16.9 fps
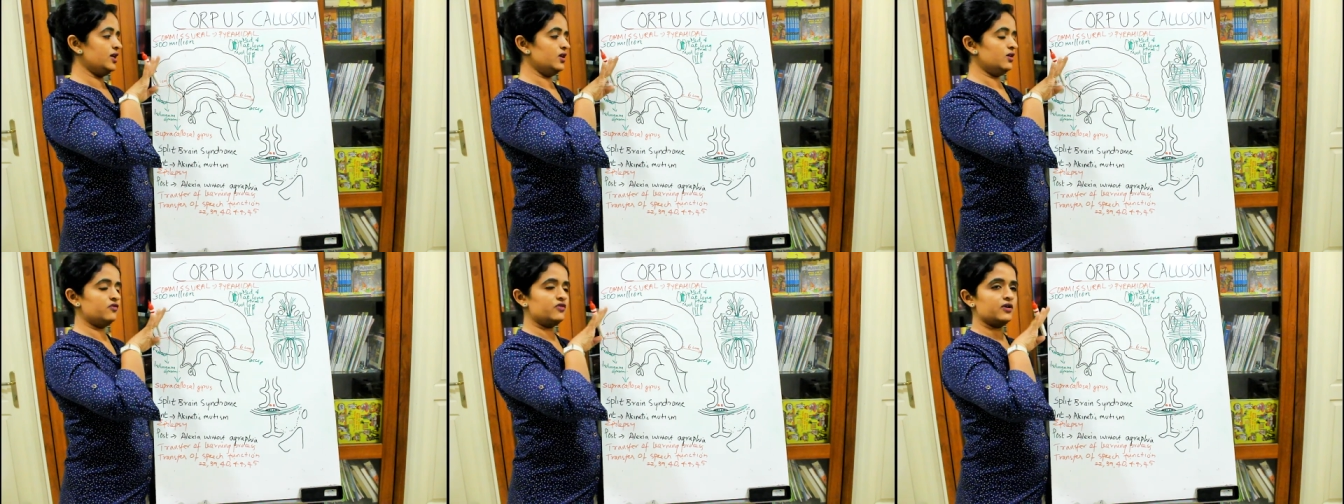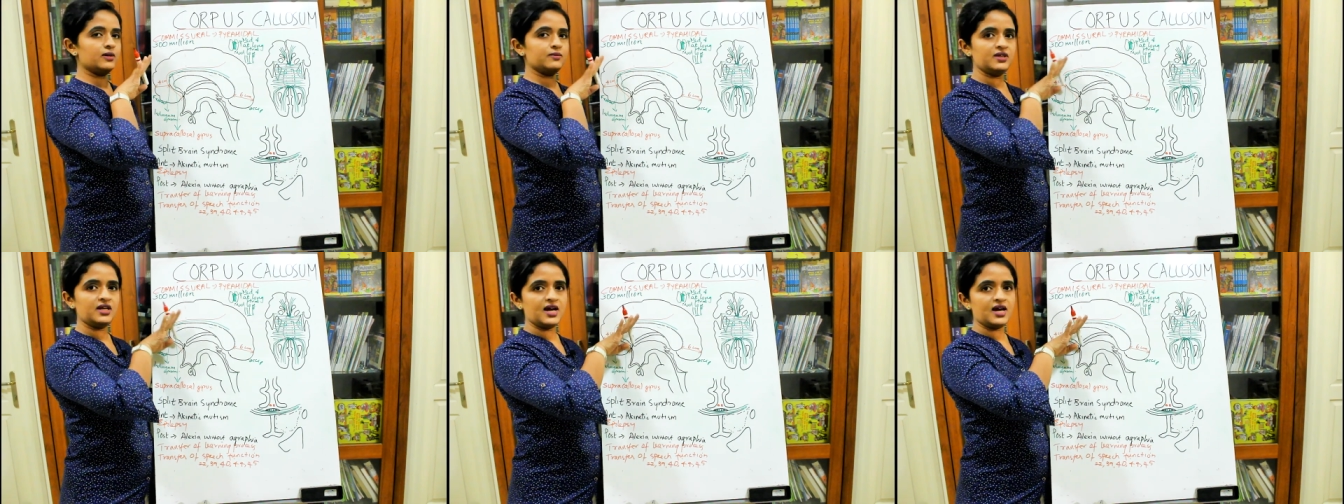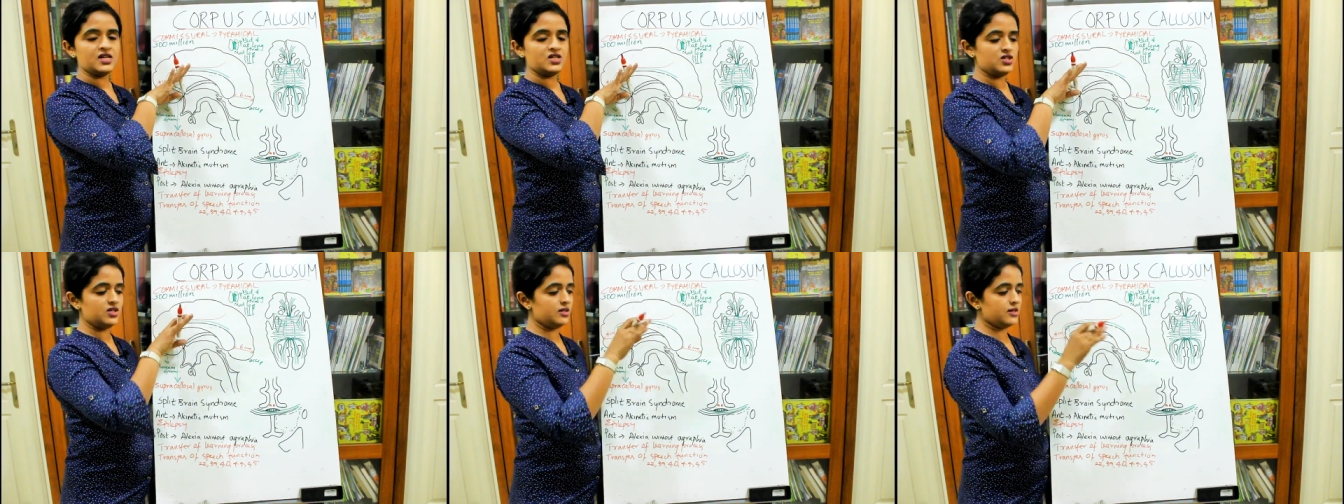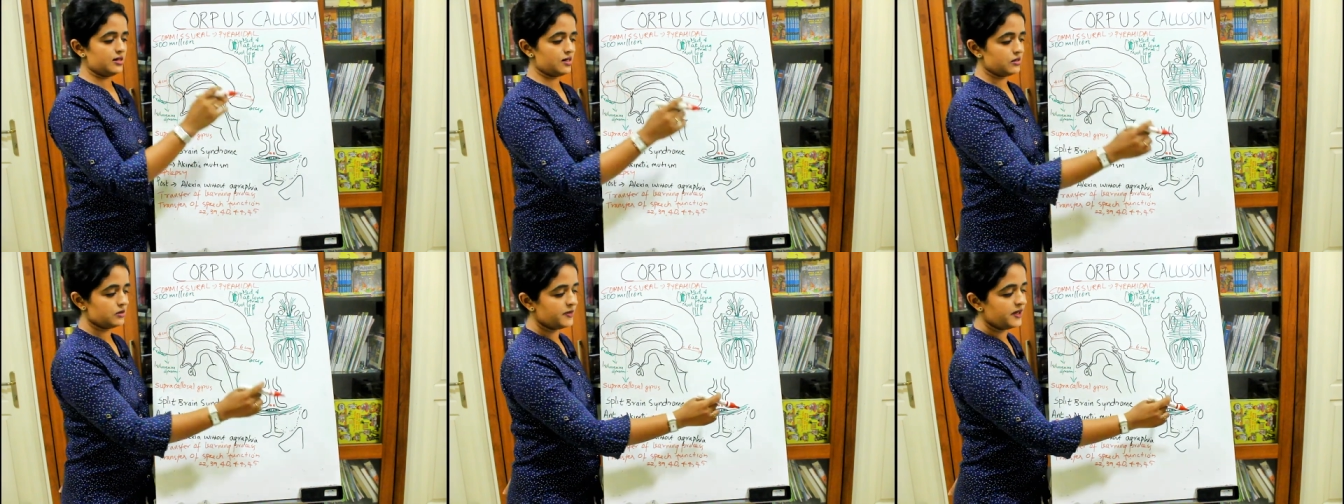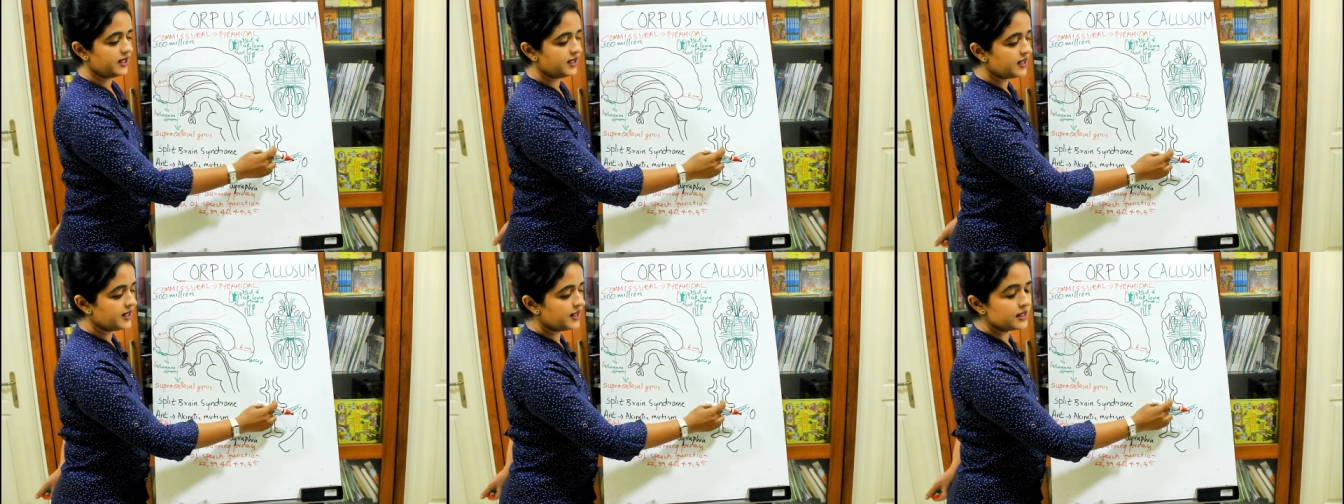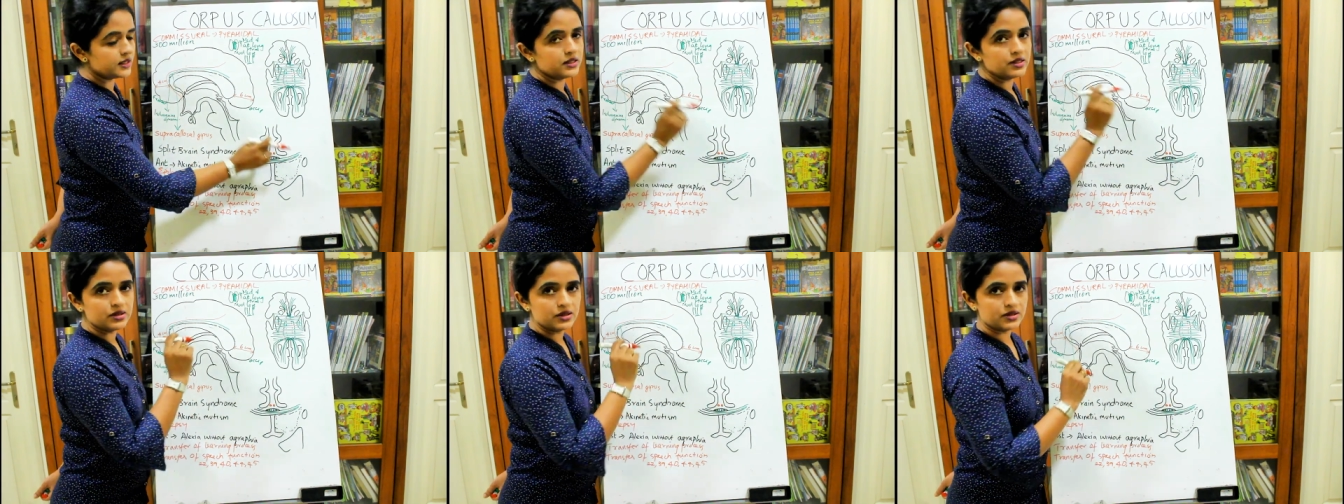looking from the anterior aspect,
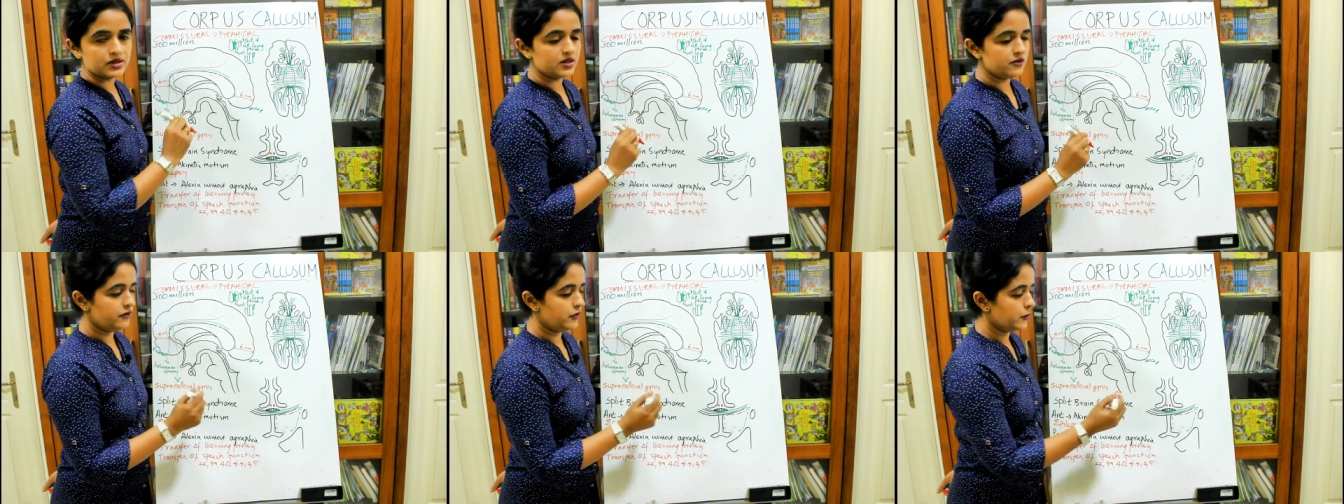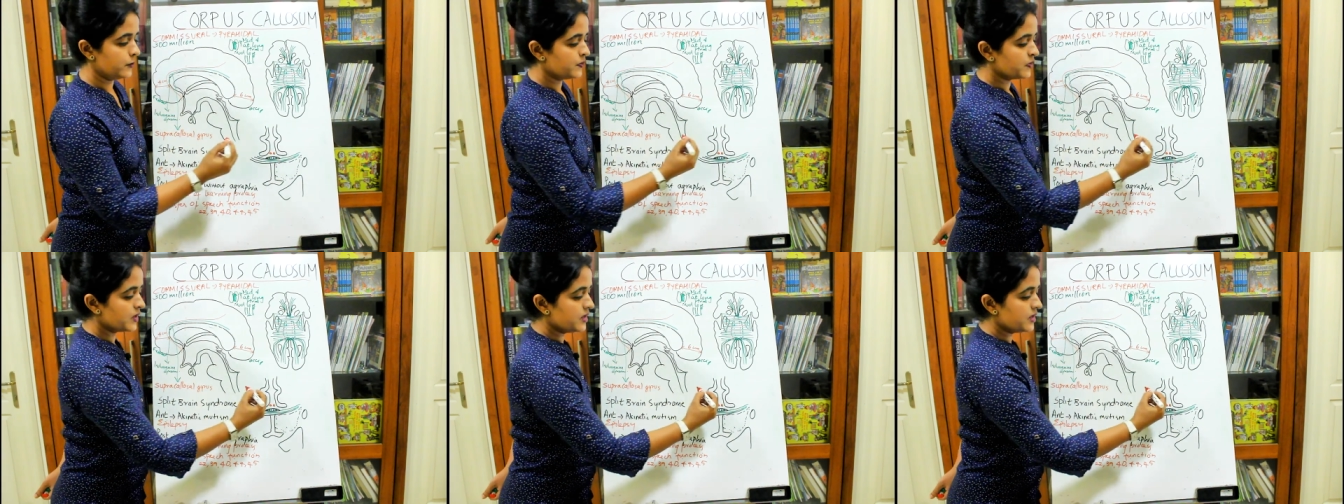this is the view.